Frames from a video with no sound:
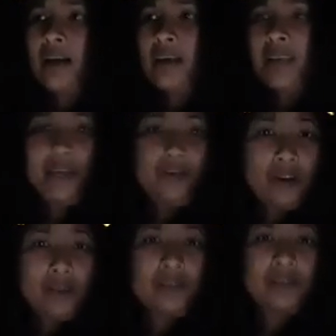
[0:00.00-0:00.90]

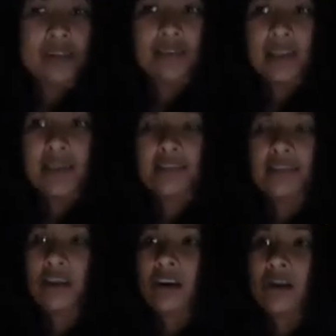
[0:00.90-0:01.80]
Kira's does nice
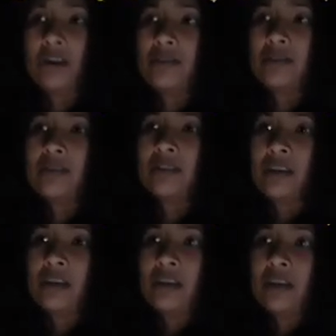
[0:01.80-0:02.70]
scars.
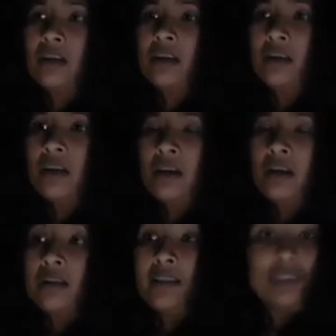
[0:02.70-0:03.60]

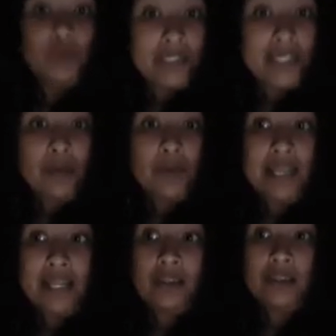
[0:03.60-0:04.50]
That's one thing I want
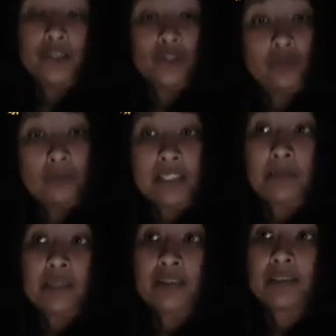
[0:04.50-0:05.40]
to get done too. My
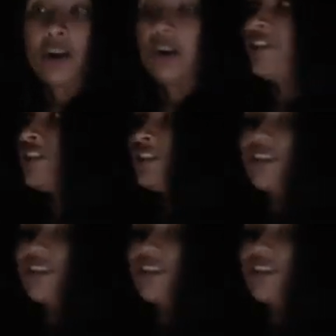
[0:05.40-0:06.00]
tummy tuck scar revision.